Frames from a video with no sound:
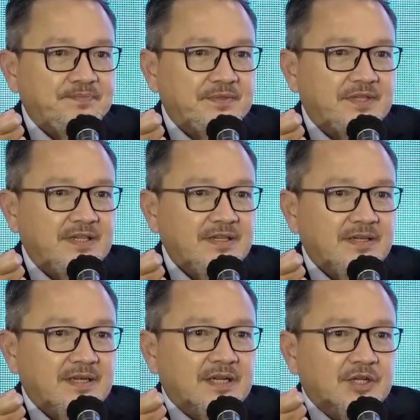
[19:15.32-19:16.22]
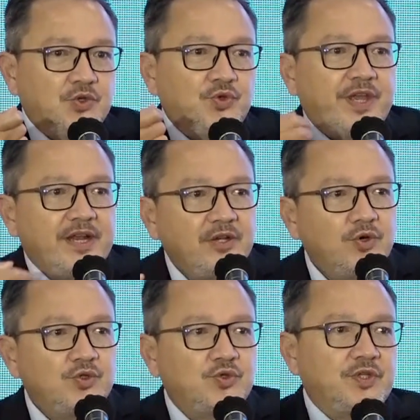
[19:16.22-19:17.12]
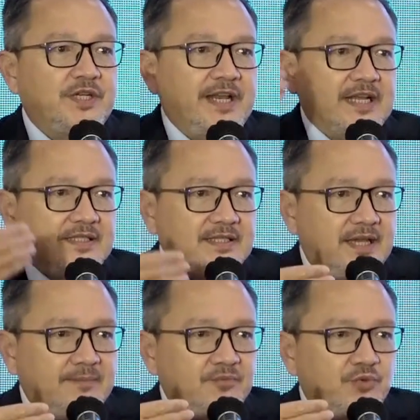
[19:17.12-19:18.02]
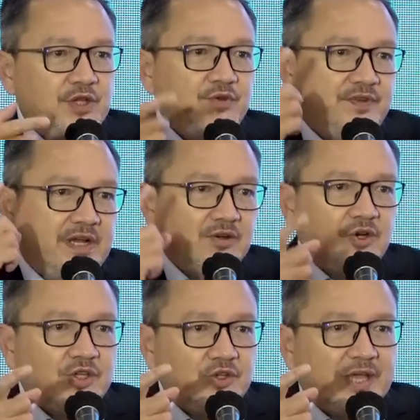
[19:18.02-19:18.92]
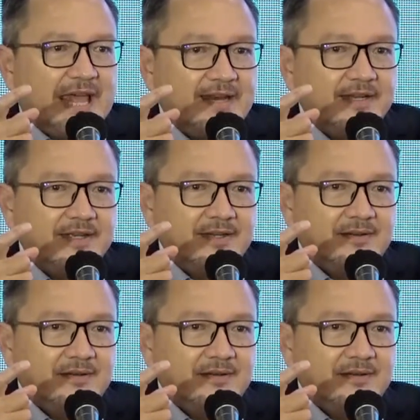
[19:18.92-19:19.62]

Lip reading: Okay. You then go to the next step where you've now got your candidate